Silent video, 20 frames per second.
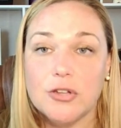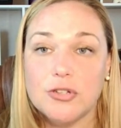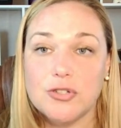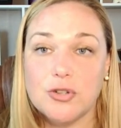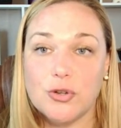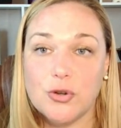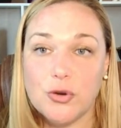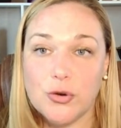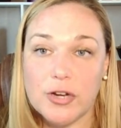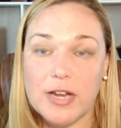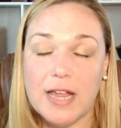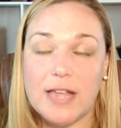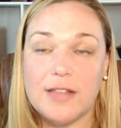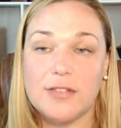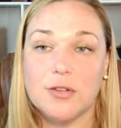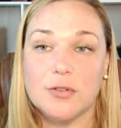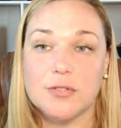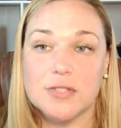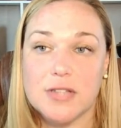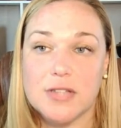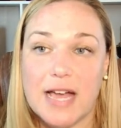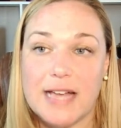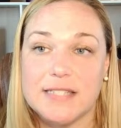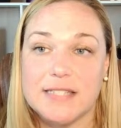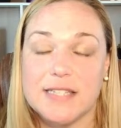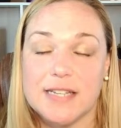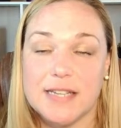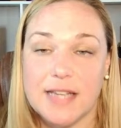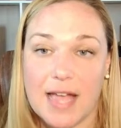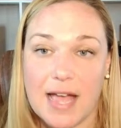to create those
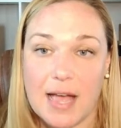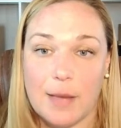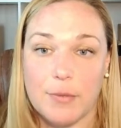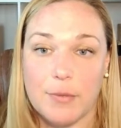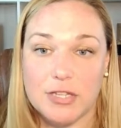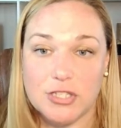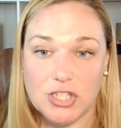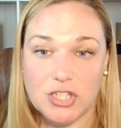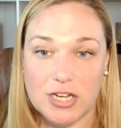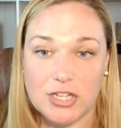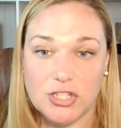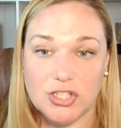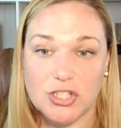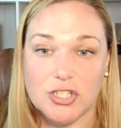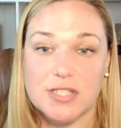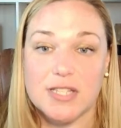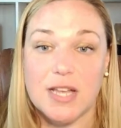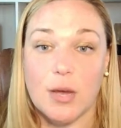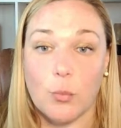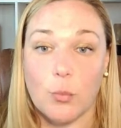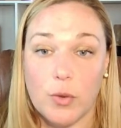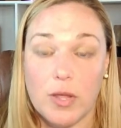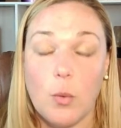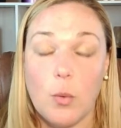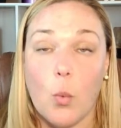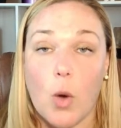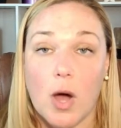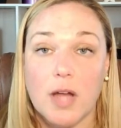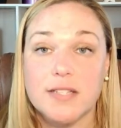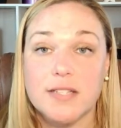lasting habit changes that we
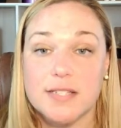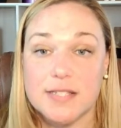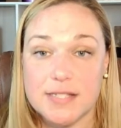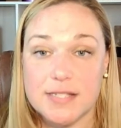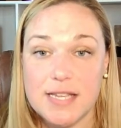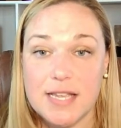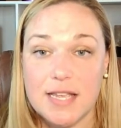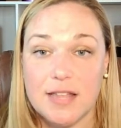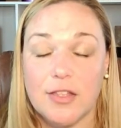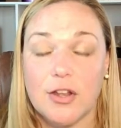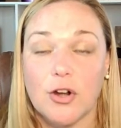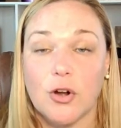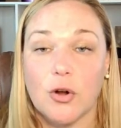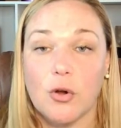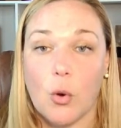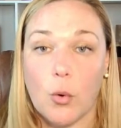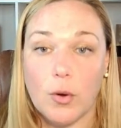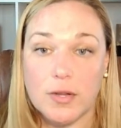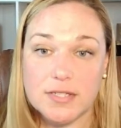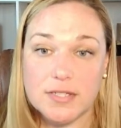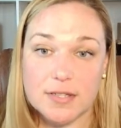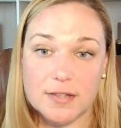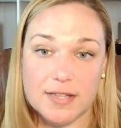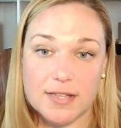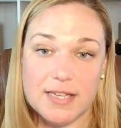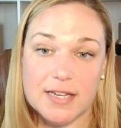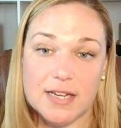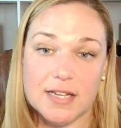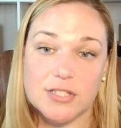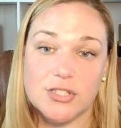want to see that are going to
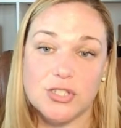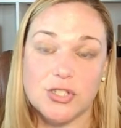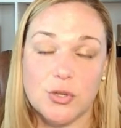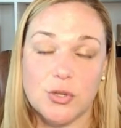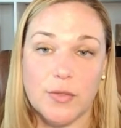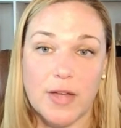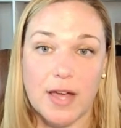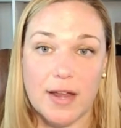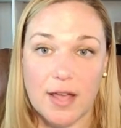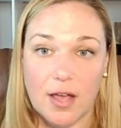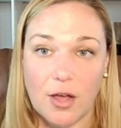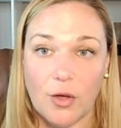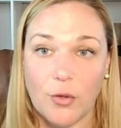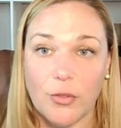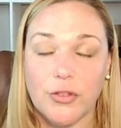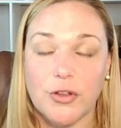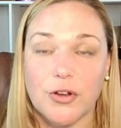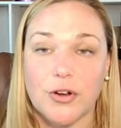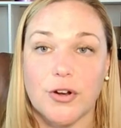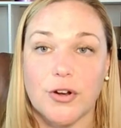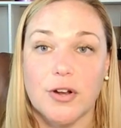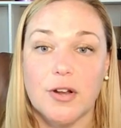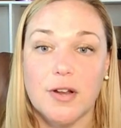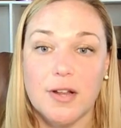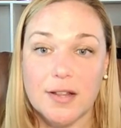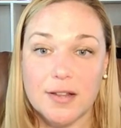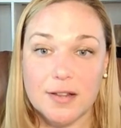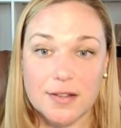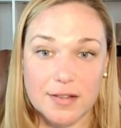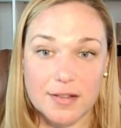lead us to that healthier
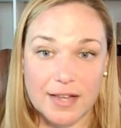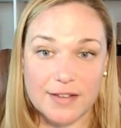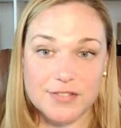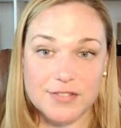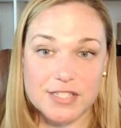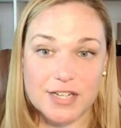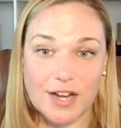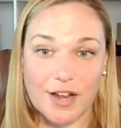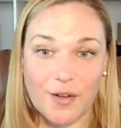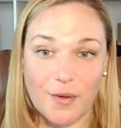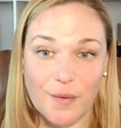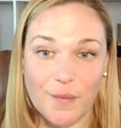lifestyle.